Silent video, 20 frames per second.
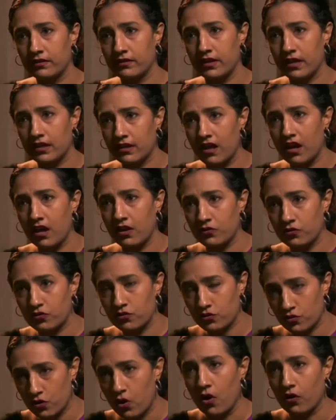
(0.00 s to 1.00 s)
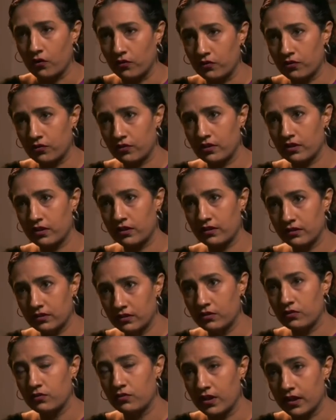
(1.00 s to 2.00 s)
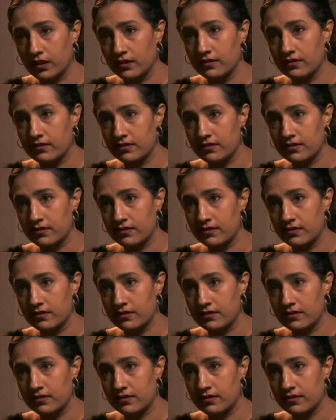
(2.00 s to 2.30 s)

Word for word: that are shot in the United